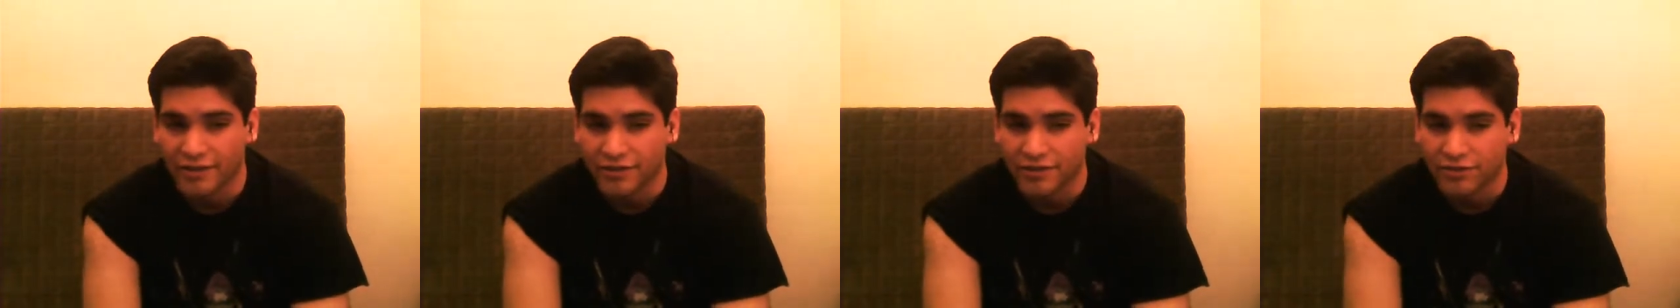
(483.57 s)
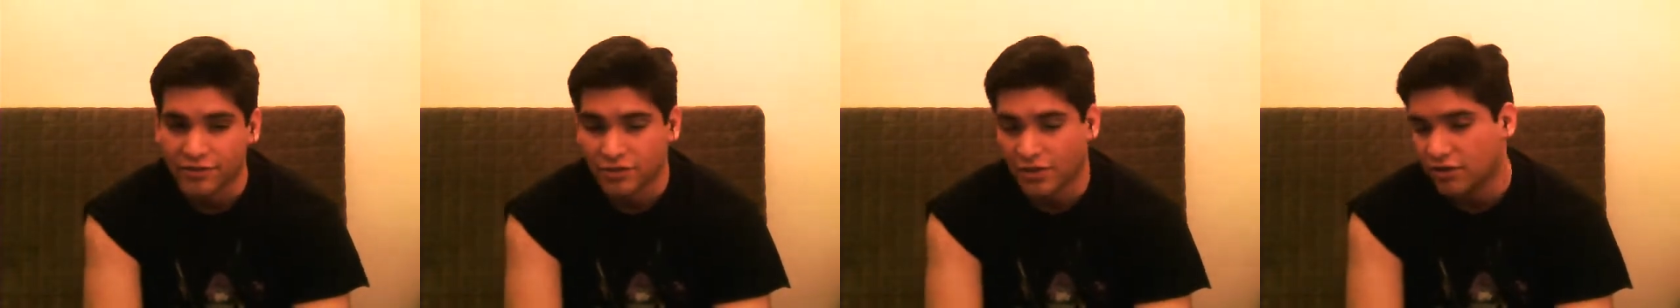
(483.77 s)

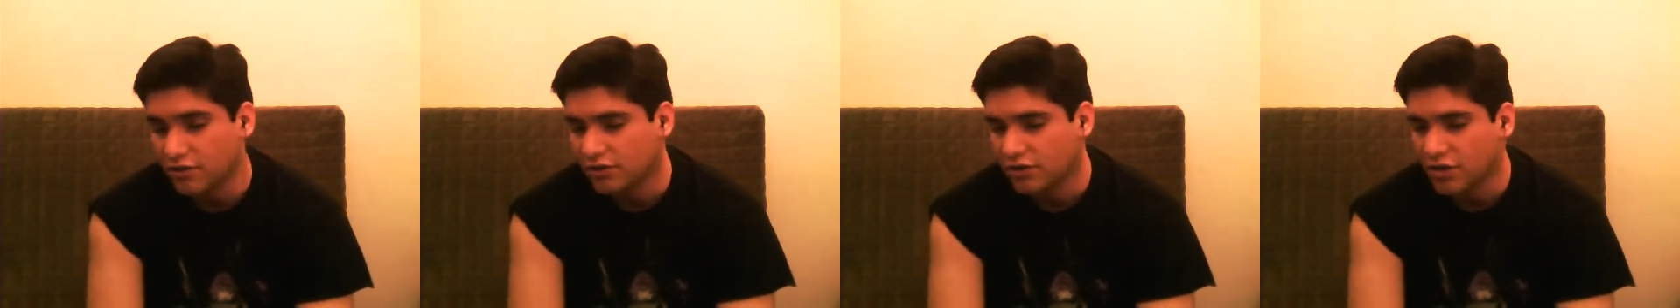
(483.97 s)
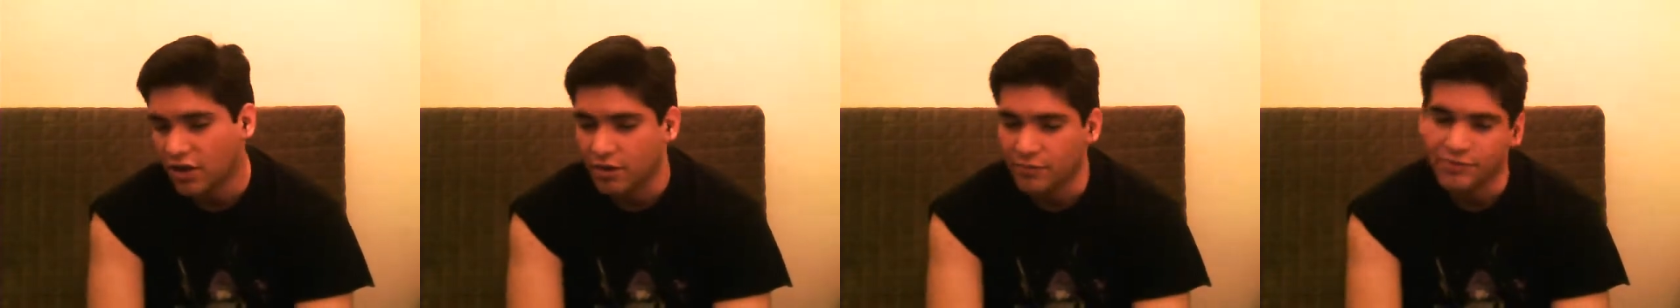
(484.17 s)
like
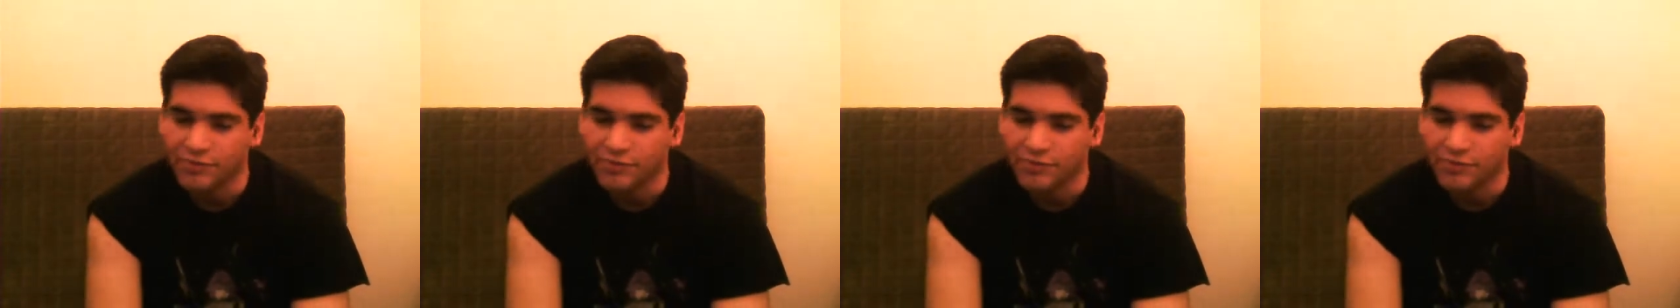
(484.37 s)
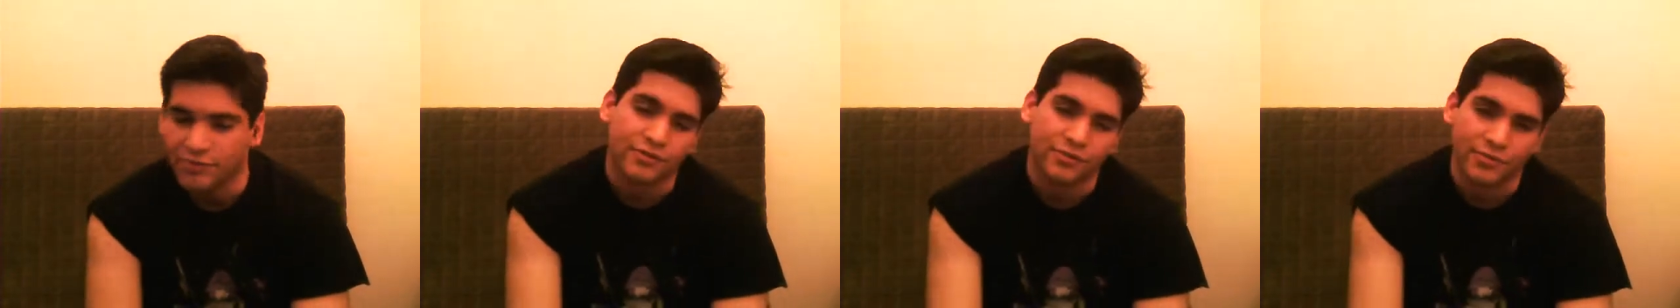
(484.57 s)
John
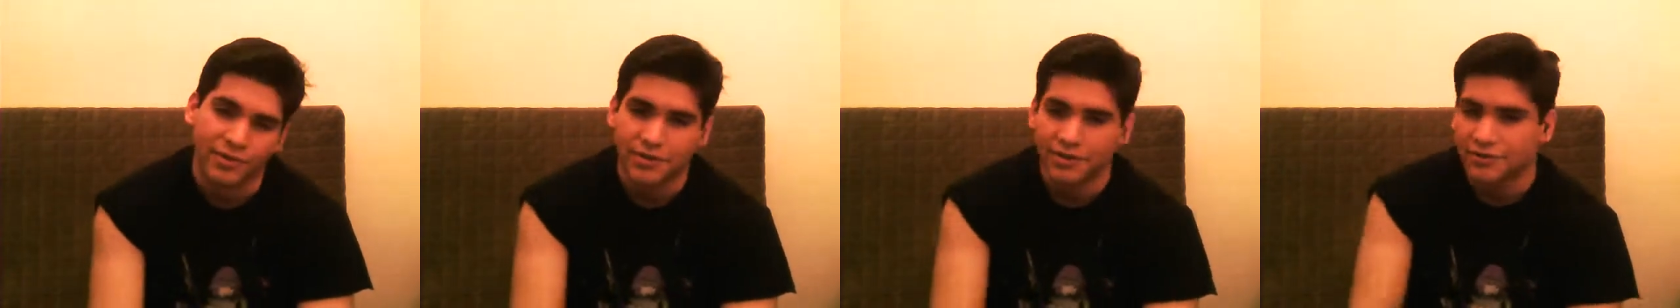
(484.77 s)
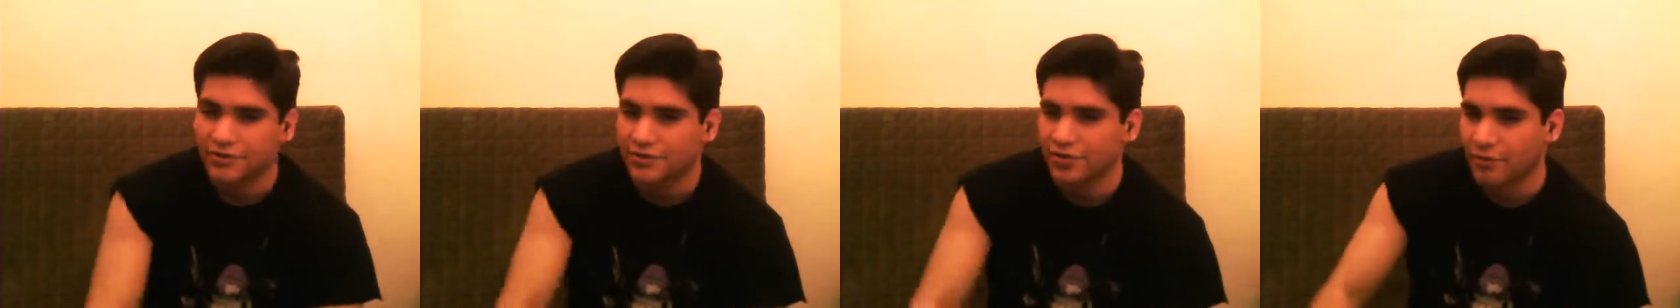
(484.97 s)
Communism,
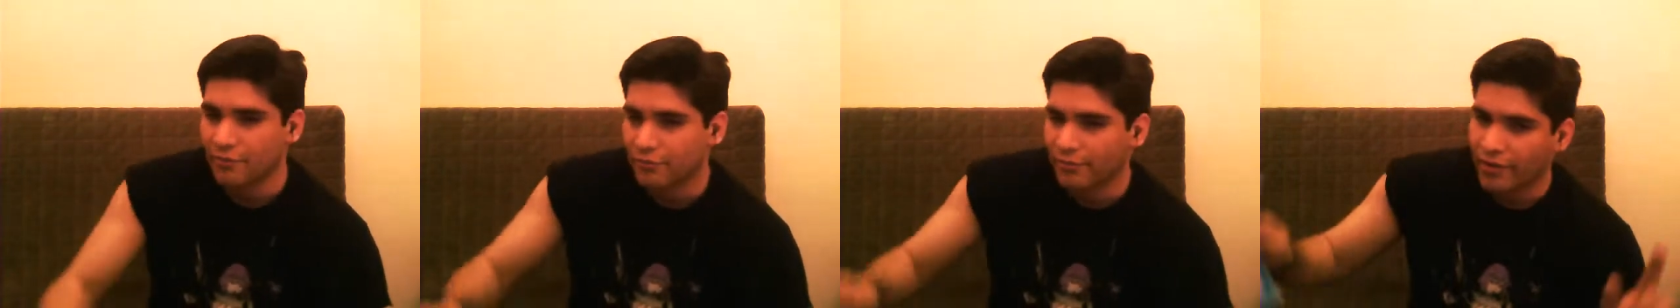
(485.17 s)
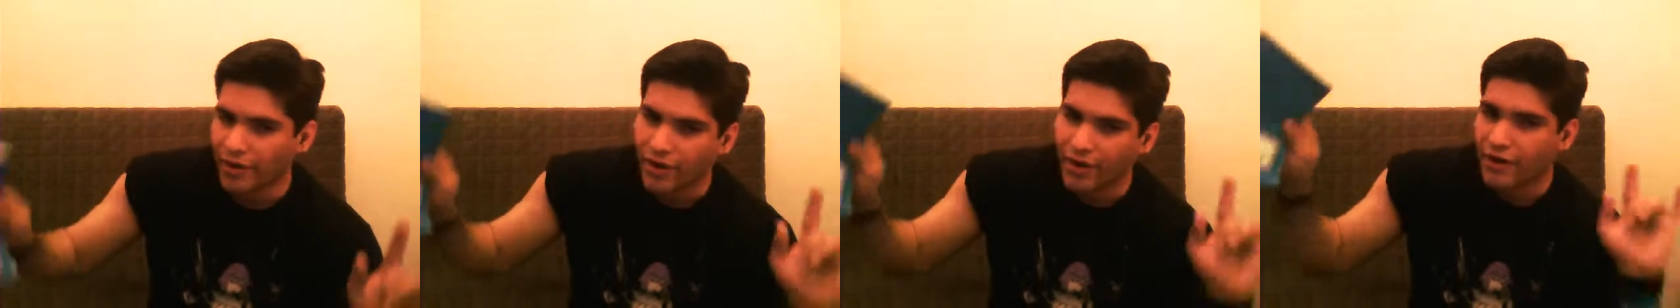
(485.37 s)
it's a
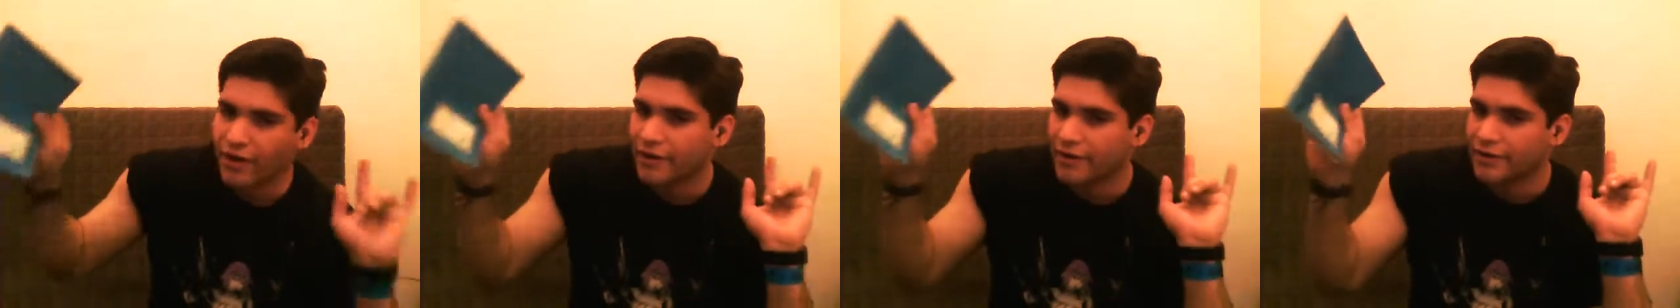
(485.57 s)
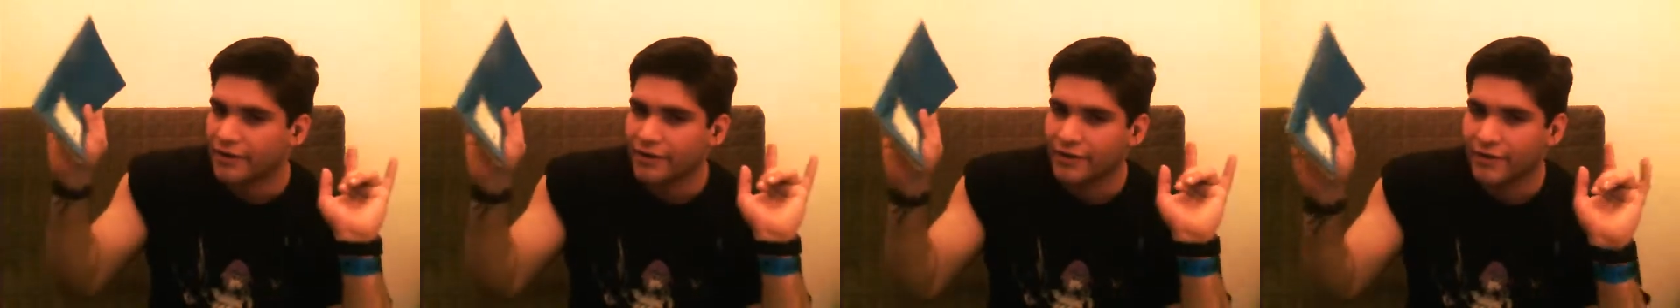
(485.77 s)

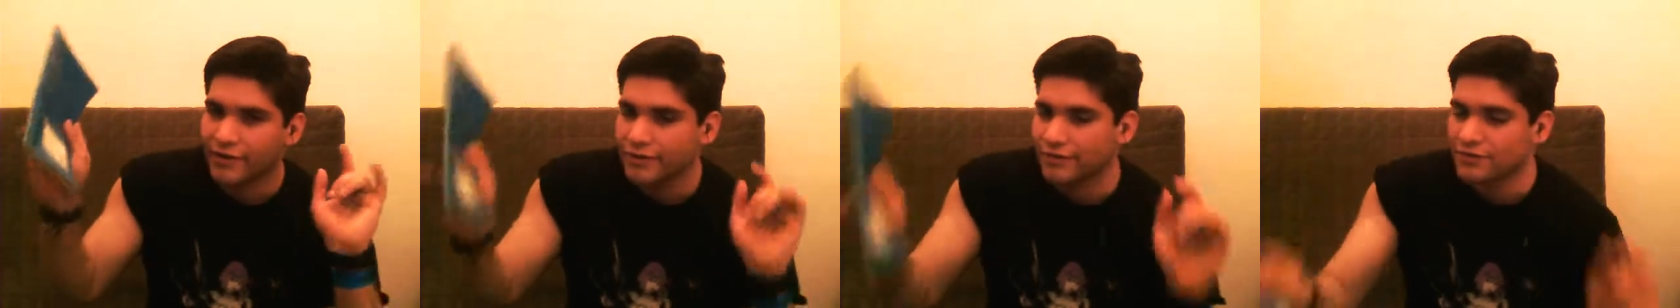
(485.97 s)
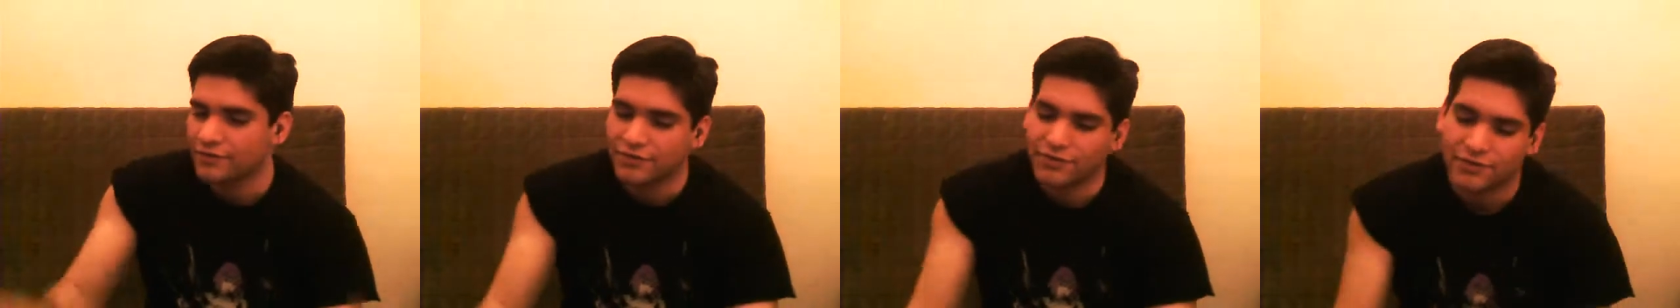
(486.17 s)
party and